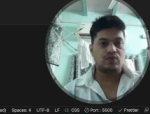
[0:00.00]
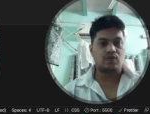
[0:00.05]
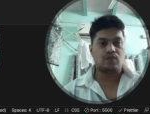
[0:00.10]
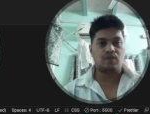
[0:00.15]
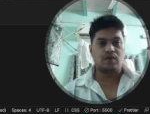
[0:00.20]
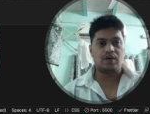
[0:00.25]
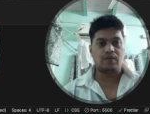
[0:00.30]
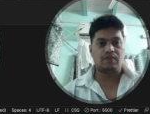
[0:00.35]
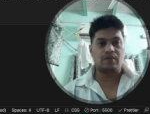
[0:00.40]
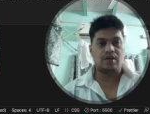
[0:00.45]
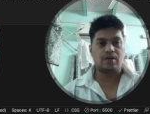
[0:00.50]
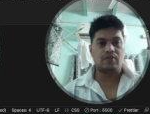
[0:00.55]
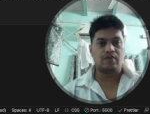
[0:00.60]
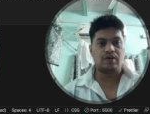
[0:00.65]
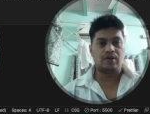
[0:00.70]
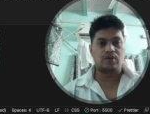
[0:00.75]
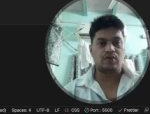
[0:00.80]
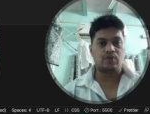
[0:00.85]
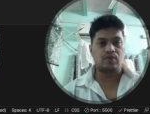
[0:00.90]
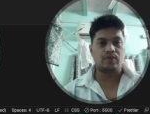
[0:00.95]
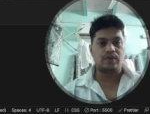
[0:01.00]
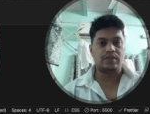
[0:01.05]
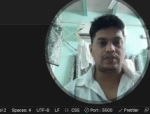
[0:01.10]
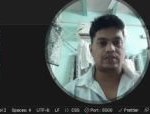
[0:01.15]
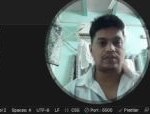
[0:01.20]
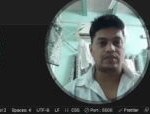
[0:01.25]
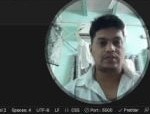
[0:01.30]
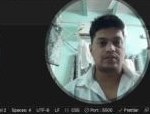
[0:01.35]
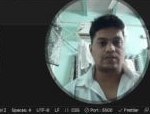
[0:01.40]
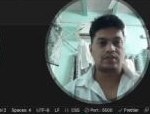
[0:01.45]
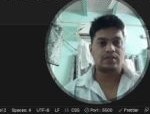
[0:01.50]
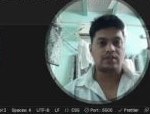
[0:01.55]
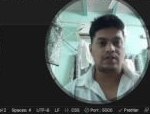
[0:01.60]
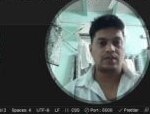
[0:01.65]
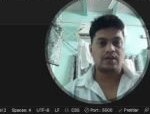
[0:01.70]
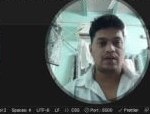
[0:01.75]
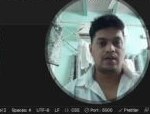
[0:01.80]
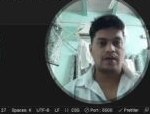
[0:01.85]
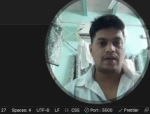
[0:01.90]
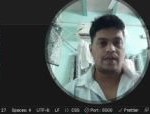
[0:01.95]
what we are going to do is
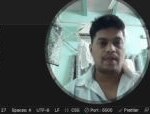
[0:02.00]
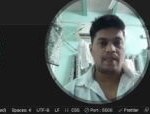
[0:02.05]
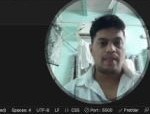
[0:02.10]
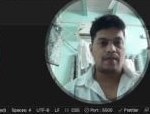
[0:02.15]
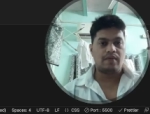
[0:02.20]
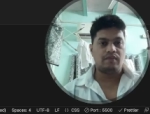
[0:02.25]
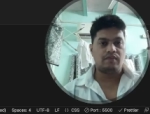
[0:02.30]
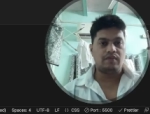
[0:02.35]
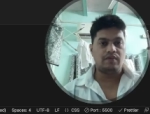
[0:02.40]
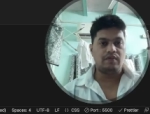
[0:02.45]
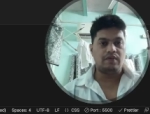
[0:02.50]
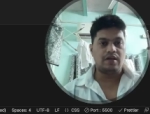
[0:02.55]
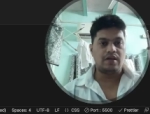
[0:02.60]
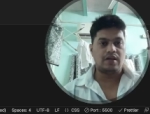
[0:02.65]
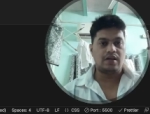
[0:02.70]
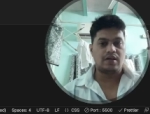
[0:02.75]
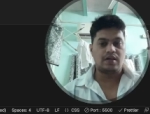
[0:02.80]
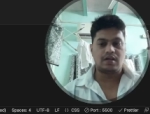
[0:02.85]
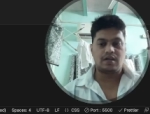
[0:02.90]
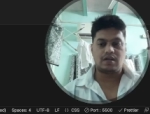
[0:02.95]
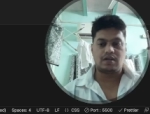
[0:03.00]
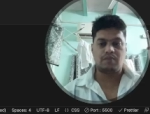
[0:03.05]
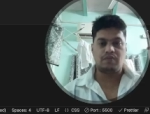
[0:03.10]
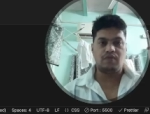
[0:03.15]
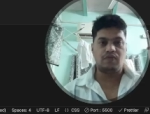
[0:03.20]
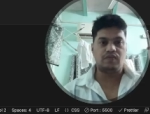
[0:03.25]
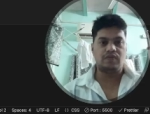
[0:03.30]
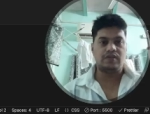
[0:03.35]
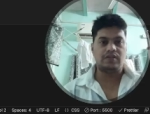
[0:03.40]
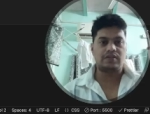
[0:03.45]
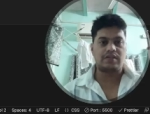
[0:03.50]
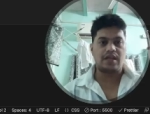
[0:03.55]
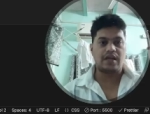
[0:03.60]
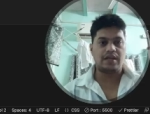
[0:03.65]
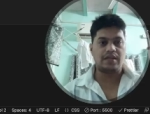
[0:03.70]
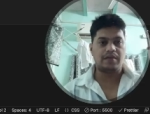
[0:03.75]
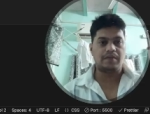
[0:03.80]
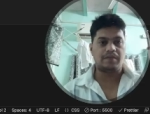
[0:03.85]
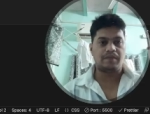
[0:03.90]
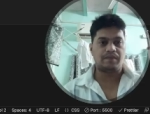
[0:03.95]
we will remove this
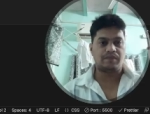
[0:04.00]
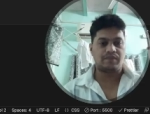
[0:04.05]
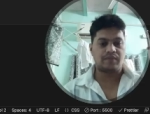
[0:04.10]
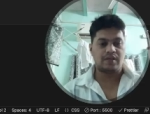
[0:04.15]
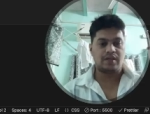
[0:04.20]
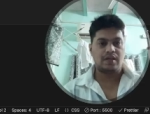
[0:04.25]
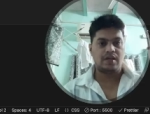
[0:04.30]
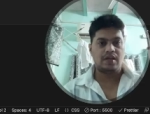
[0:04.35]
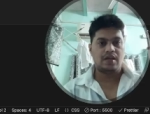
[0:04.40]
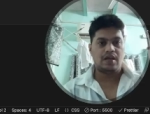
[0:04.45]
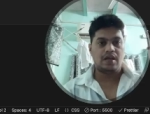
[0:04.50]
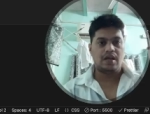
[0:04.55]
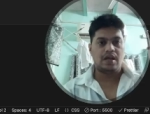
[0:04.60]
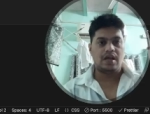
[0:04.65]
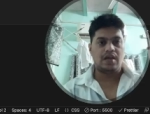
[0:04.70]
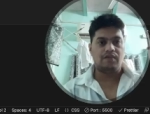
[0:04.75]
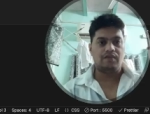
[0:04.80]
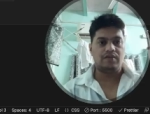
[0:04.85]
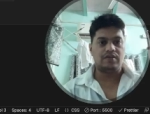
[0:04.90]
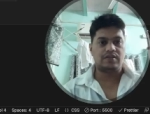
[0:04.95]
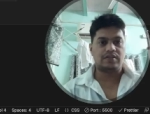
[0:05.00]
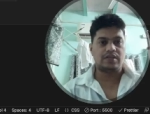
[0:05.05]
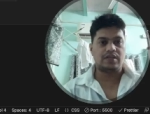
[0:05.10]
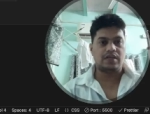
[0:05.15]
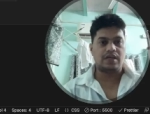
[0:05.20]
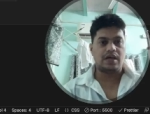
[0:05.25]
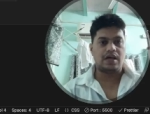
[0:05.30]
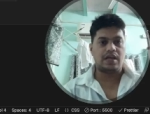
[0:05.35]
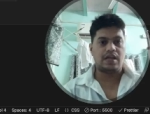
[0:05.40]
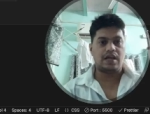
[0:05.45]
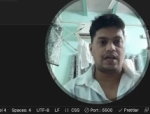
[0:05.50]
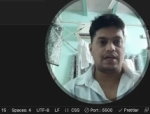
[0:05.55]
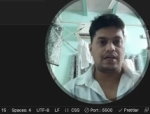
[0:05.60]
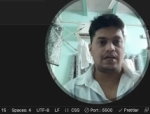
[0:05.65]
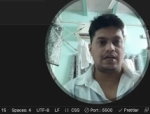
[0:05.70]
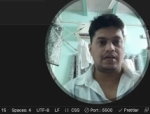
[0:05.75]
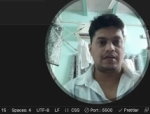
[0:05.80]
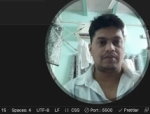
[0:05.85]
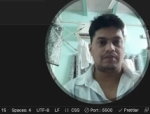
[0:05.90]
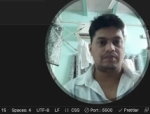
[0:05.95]
line and we'll say align
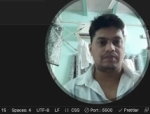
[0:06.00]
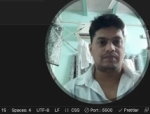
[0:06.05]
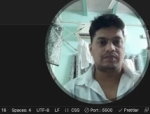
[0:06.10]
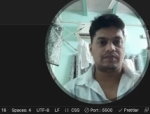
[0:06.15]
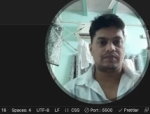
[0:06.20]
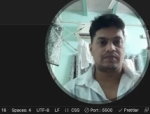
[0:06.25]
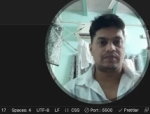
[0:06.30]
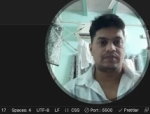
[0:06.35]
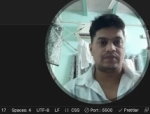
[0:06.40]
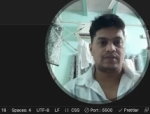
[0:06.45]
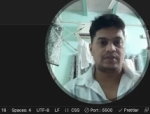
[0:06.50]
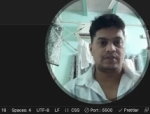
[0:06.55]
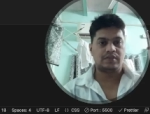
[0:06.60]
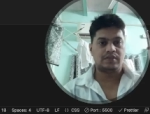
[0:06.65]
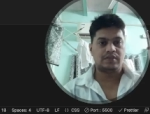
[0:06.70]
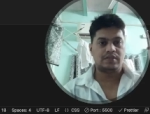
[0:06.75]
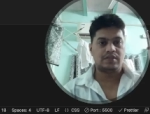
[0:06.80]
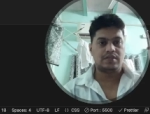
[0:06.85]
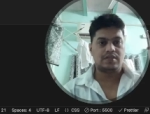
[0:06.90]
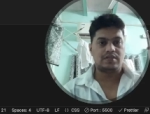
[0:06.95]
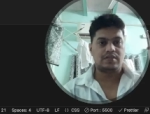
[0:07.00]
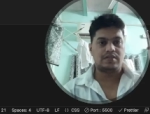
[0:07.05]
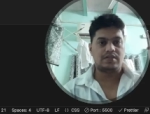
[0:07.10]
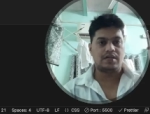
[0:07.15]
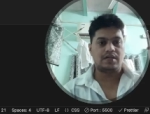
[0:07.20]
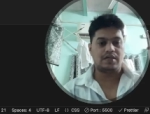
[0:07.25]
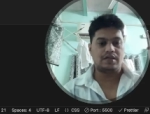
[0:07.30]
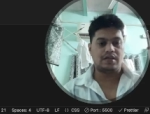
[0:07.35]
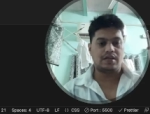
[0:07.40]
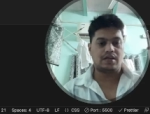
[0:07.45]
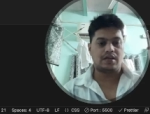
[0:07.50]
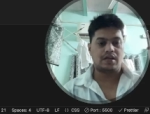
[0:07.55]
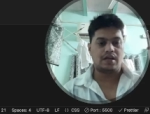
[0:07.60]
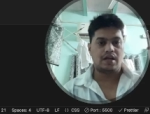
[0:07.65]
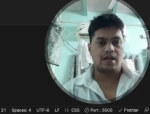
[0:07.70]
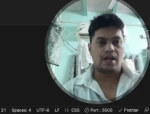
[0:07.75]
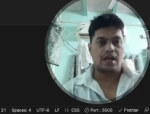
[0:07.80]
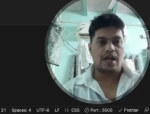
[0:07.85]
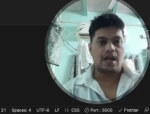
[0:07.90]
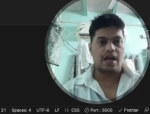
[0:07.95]
atom center,
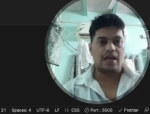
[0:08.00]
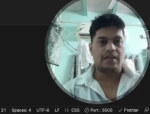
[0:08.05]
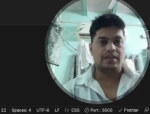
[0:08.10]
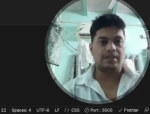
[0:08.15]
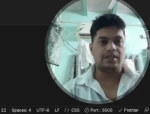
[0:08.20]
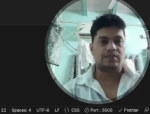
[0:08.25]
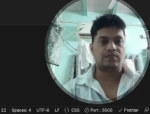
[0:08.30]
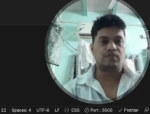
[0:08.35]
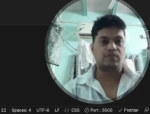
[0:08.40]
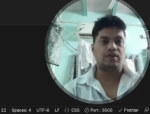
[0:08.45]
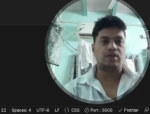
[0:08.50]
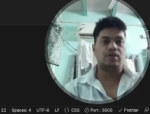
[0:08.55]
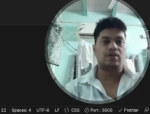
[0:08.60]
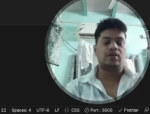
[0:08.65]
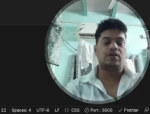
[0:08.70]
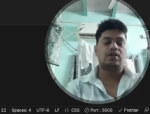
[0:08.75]
and this will